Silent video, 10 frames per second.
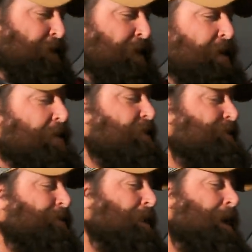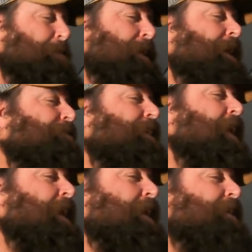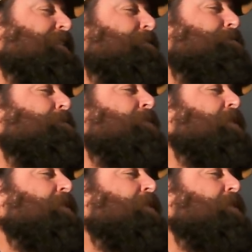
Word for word: and I just so happen to have a can of some